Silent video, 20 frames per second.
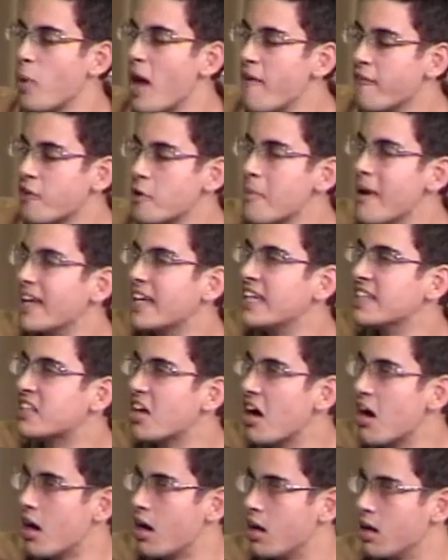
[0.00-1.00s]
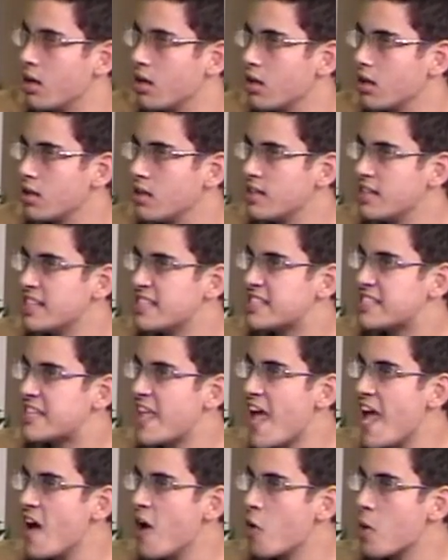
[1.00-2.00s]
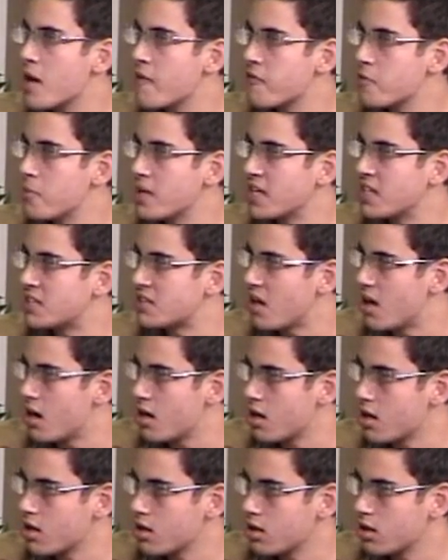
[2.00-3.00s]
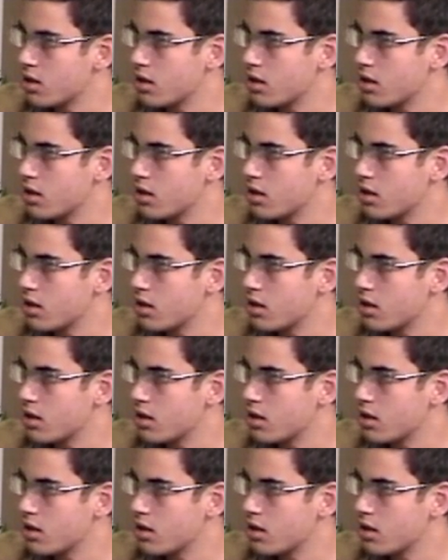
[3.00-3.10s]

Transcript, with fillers: Get away from my guitar. Stay away from my guitar.